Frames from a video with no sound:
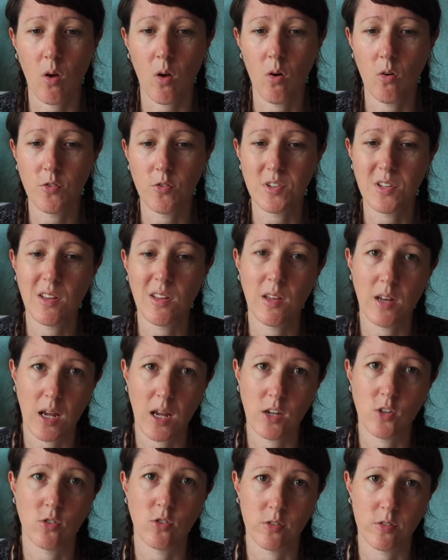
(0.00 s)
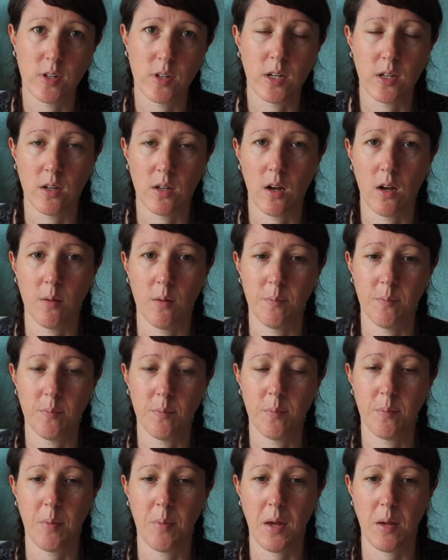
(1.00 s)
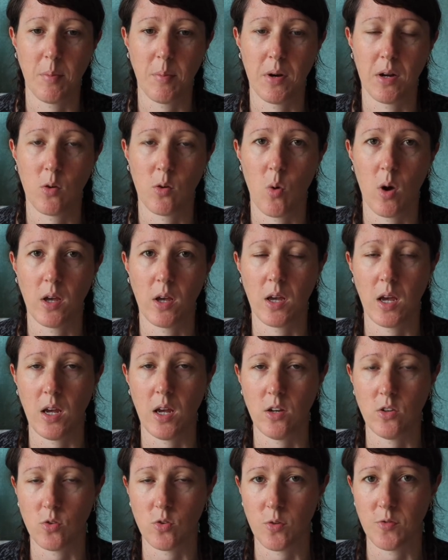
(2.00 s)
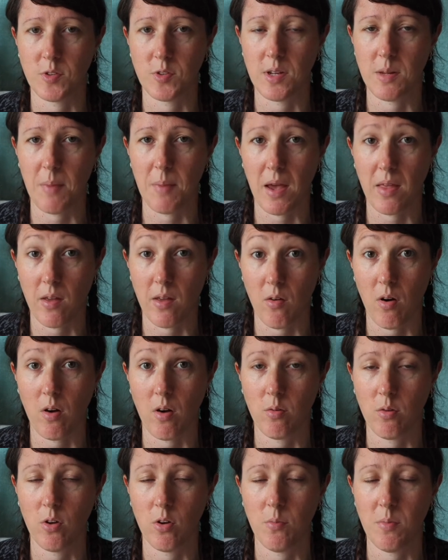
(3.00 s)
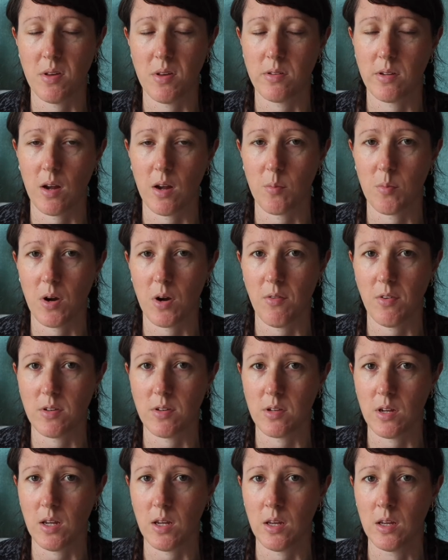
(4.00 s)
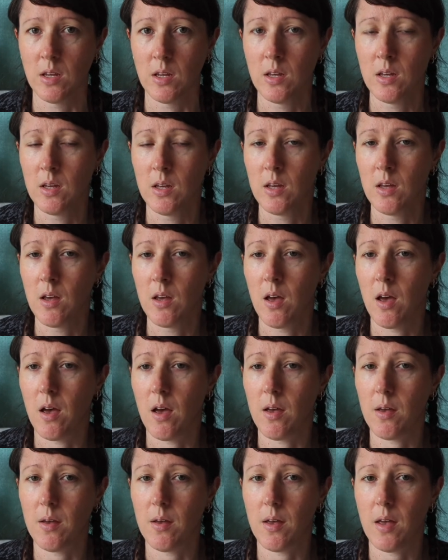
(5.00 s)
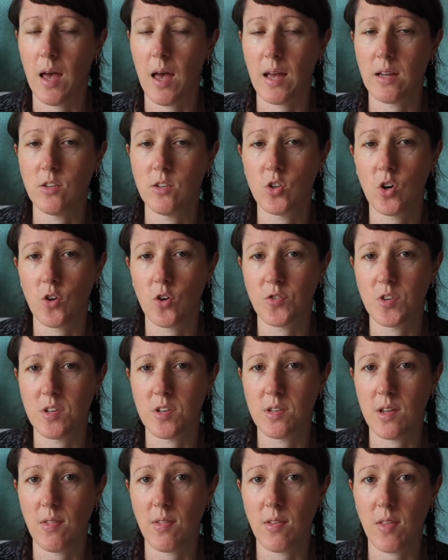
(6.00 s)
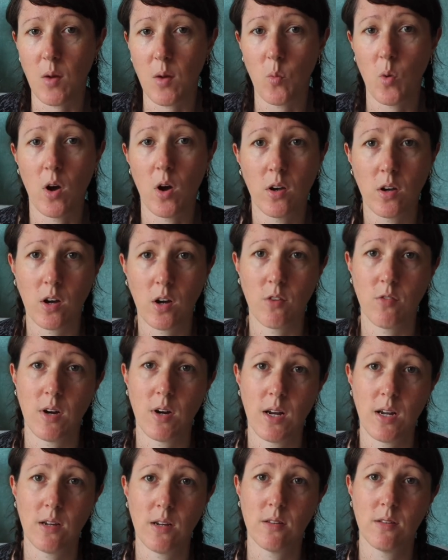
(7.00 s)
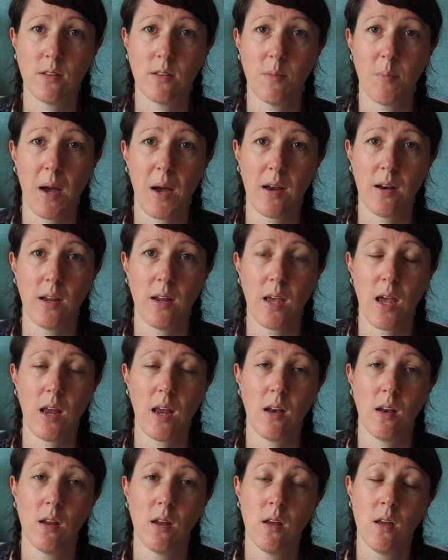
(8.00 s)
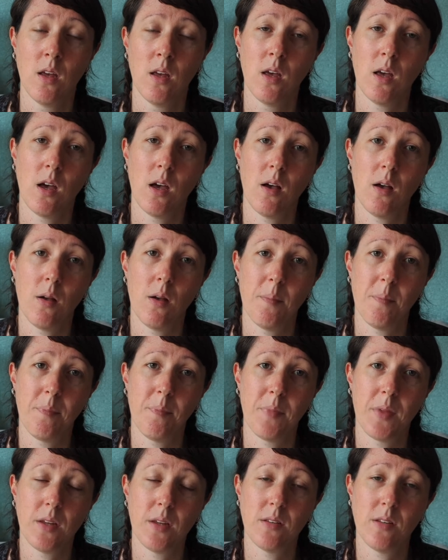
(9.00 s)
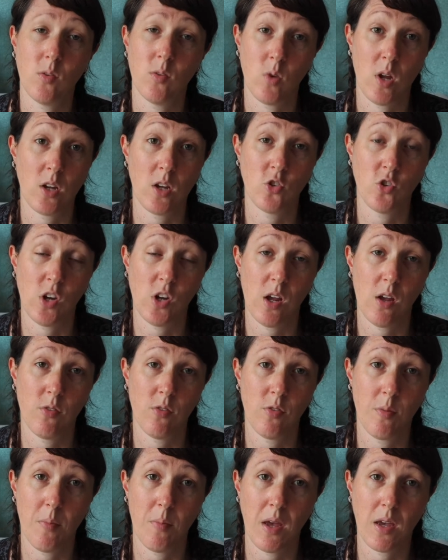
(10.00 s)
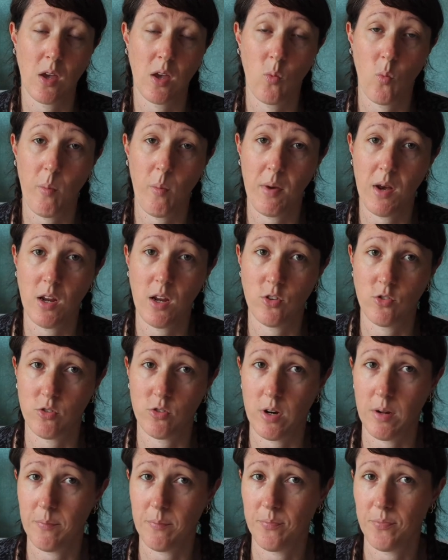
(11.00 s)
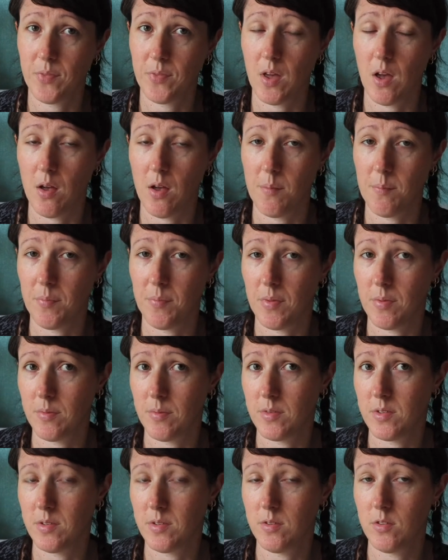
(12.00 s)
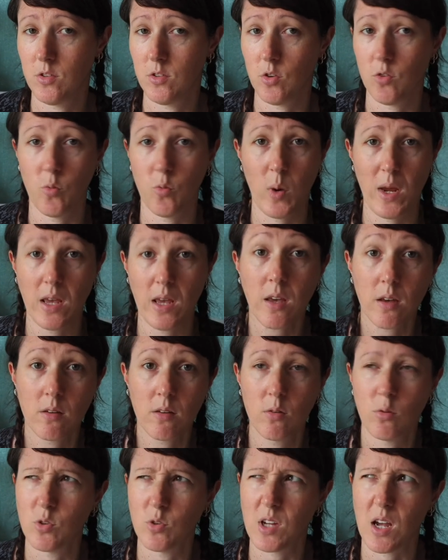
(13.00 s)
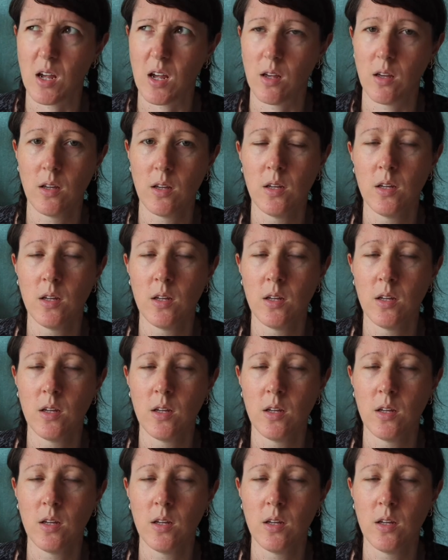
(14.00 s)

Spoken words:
Obviously, the nature of it, people are quite keen to obviously make their own who missed out previously. And Toft had said that they weren't going to release the pattern again until next year for Making Women History, sort of week or day